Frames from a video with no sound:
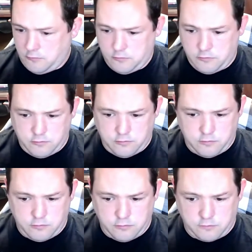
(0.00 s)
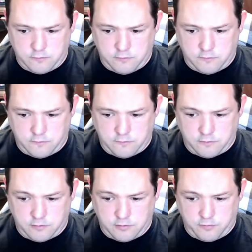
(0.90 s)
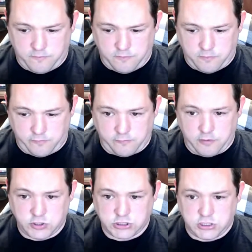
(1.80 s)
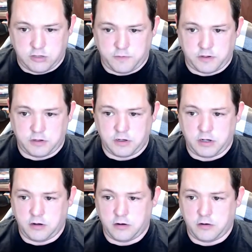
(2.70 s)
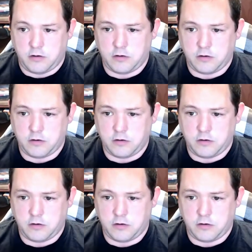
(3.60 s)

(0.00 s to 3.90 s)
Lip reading: Let me find my screen share button here.